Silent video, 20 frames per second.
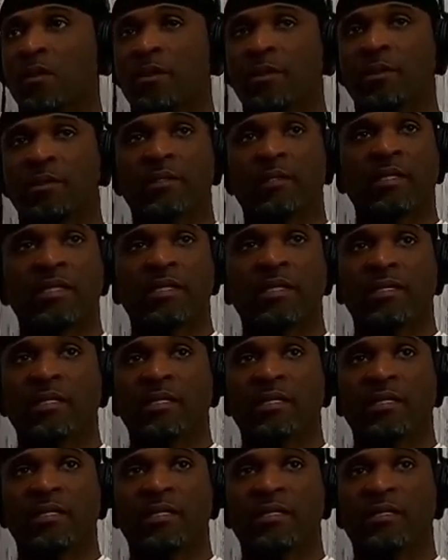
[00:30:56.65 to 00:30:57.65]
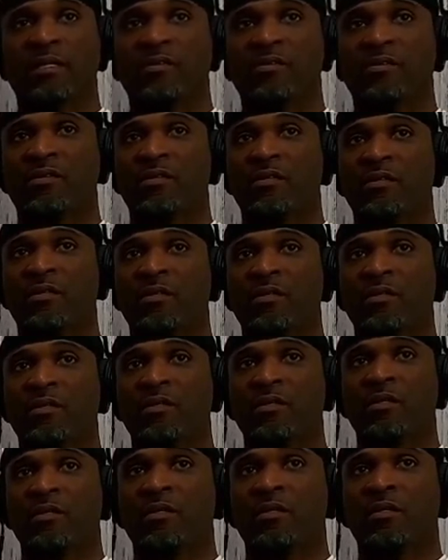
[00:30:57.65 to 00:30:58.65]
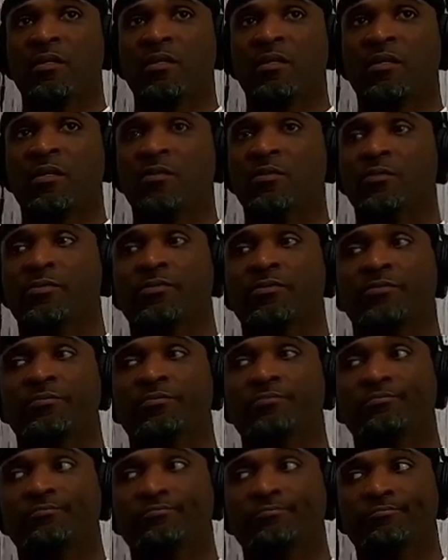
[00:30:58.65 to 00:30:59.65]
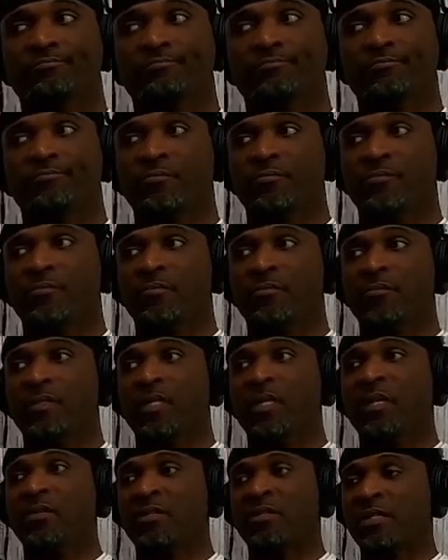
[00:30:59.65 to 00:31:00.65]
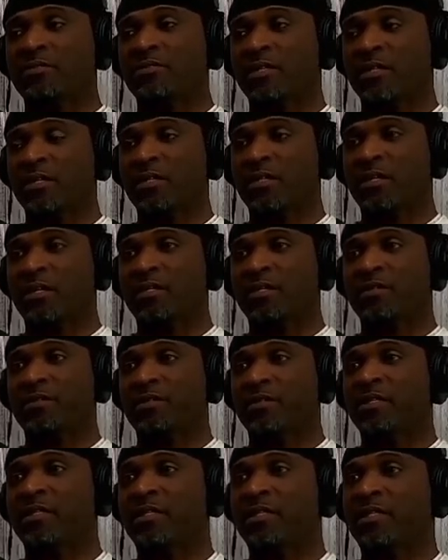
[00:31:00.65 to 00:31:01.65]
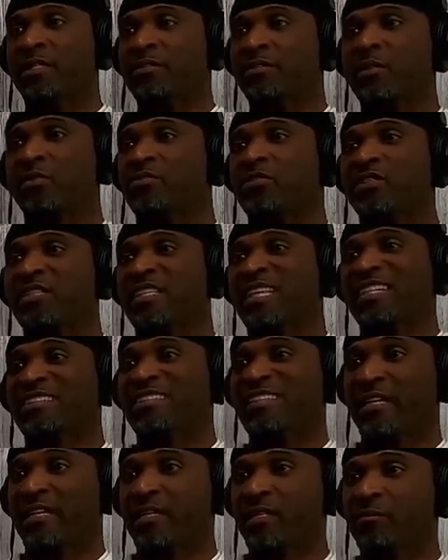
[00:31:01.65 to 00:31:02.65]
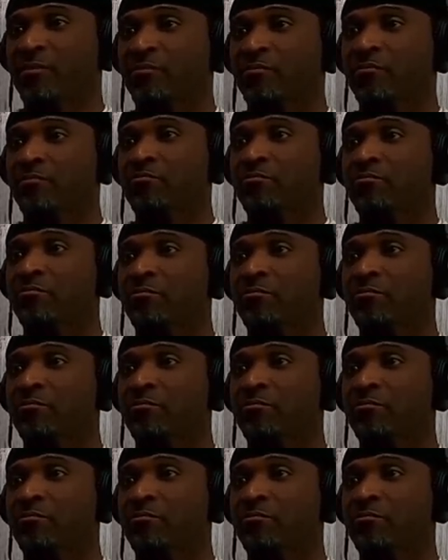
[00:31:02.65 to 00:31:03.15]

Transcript: uh, and it's, you know, oh, that was Clint Harden, and it's on to the next thing, right?